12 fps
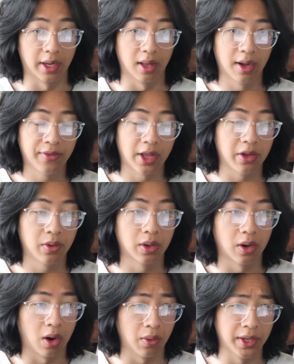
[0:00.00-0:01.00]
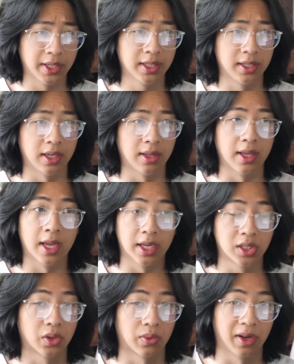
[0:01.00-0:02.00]
I love that you can always see the
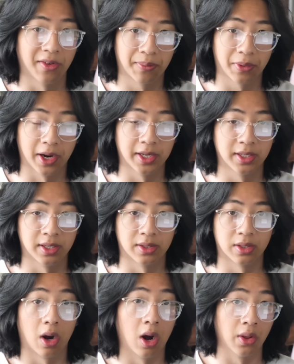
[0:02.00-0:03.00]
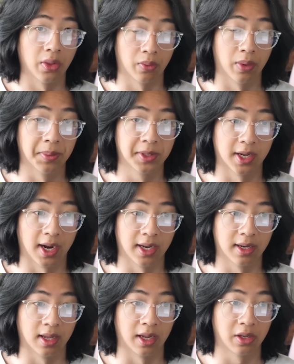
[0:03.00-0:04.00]
history of prices on their
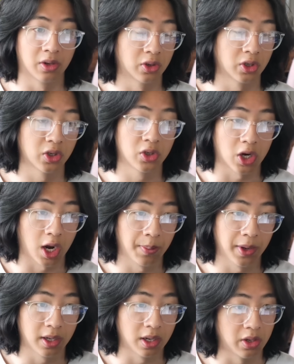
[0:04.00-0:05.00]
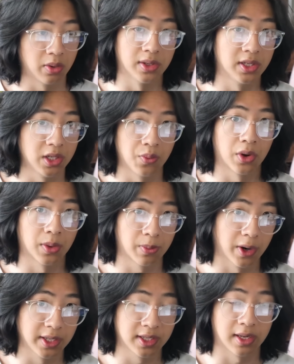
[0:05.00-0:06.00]
website. Like, you're just shopping and you can see where the
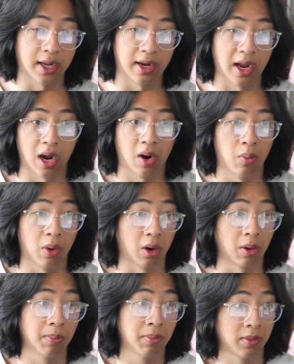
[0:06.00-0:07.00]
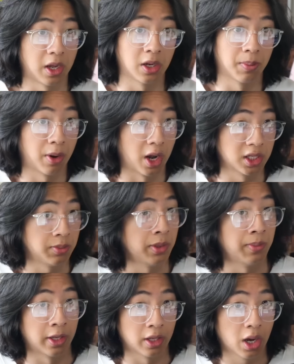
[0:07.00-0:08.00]
price is at now, where it could
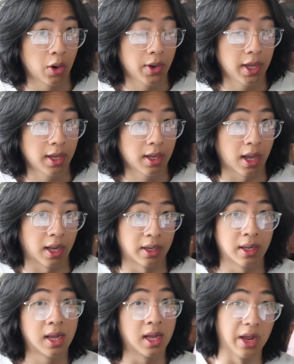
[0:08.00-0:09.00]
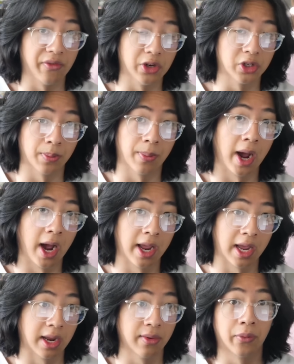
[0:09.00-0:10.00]
possibly be going, and if you should
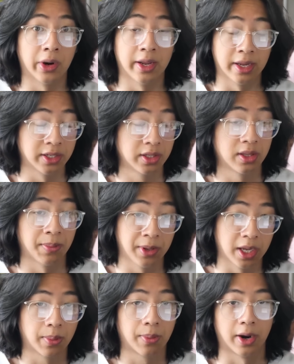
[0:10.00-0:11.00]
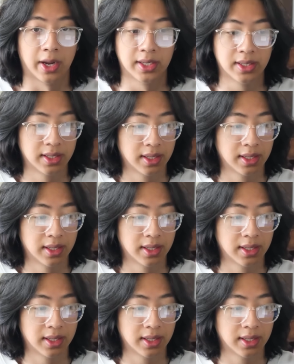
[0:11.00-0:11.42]
buy at what is the peak price.